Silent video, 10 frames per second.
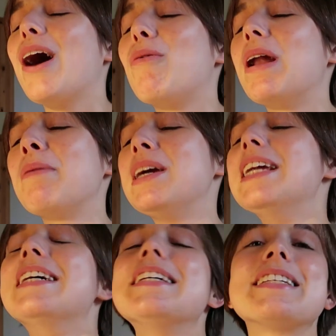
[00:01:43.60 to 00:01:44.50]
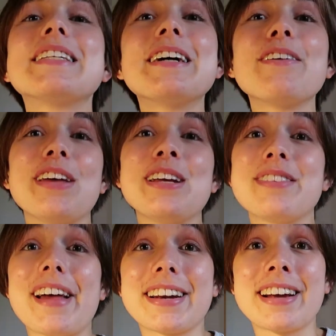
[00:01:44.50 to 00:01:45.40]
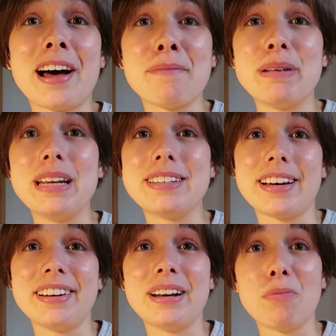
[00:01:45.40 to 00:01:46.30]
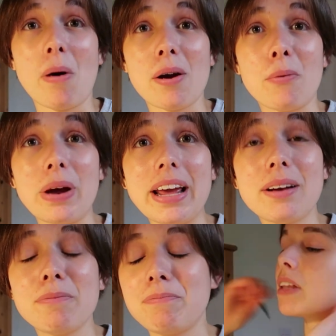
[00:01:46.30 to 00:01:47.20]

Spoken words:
What I mean is things that can't be done in 1 week.